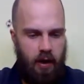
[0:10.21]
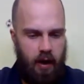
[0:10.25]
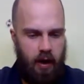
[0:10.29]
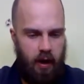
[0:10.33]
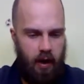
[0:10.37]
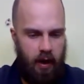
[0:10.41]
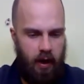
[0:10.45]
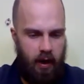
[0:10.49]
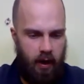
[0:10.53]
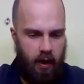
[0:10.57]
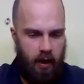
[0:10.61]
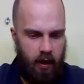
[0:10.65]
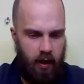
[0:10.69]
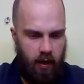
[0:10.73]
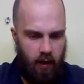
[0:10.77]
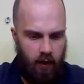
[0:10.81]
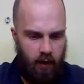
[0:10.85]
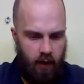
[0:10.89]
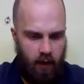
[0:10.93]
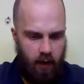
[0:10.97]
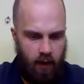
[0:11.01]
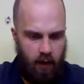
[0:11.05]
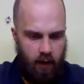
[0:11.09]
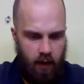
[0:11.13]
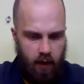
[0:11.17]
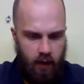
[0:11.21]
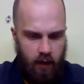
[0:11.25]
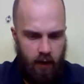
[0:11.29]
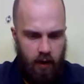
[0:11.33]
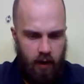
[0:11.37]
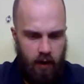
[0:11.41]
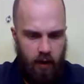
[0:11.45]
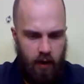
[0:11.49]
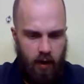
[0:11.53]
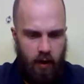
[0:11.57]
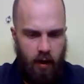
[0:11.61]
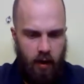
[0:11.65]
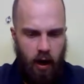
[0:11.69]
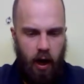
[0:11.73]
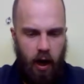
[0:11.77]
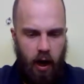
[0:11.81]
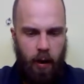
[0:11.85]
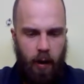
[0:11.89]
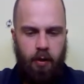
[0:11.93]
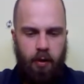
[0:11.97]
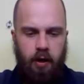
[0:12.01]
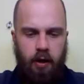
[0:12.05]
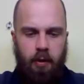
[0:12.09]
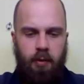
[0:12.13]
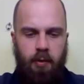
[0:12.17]
And
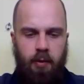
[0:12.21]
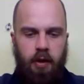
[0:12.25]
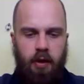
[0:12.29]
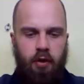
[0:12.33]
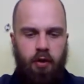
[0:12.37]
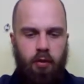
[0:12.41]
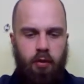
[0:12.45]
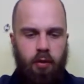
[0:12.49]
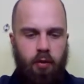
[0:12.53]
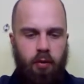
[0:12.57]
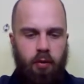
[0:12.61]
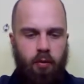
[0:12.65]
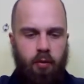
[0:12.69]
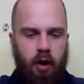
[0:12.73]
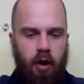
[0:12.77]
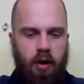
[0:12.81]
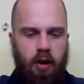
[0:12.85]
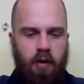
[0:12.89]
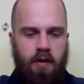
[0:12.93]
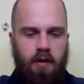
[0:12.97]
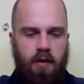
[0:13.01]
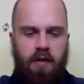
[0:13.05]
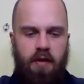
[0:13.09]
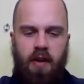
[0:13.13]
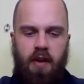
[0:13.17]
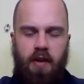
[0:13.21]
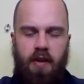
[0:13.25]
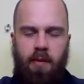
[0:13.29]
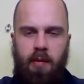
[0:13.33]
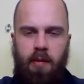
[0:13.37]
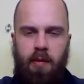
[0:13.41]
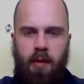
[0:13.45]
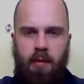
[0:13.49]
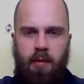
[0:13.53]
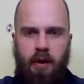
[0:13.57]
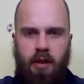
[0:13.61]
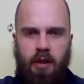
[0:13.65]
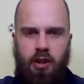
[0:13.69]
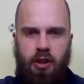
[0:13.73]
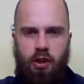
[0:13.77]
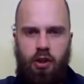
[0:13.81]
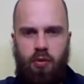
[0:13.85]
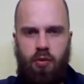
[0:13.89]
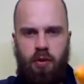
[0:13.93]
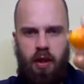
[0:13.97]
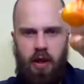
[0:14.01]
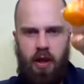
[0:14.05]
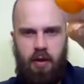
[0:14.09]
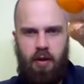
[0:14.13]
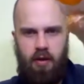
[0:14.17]
I'm going to be doing one sent to me by
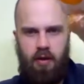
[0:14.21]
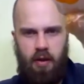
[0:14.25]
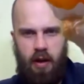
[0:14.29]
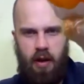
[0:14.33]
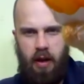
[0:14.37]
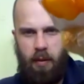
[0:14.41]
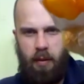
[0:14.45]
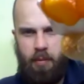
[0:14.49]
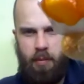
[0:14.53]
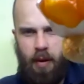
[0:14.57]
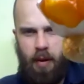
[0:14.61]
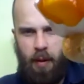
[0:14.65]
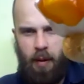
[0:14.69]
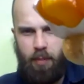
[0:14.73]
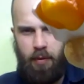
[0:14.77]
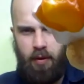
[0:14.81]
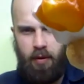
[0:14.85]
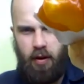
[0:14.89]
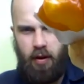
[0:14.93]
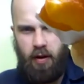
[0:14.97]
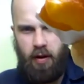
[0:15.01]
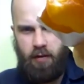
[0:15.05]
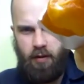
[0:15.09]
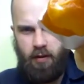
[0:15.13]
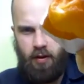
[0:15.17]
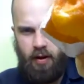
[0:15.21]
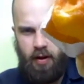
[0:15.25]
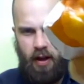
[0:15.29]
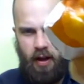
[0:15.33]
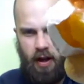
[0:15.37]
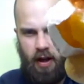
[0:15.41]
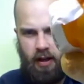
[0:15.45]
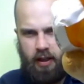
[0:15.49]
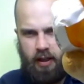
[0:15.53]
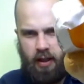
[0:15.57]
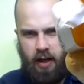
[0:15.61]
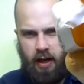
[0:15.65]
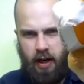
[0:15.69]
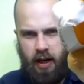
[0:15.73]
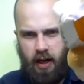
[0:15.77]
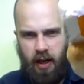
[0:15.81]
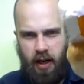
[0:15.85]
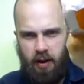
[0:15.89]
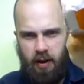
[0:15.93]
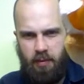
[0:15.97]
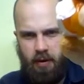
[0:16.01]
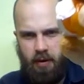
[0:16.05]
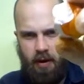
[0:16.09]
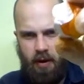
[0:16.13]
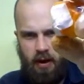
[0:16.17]
Judy at
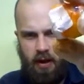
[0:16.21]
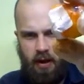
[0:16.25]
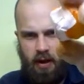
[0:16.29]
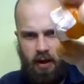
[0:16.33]
pepperlover.com.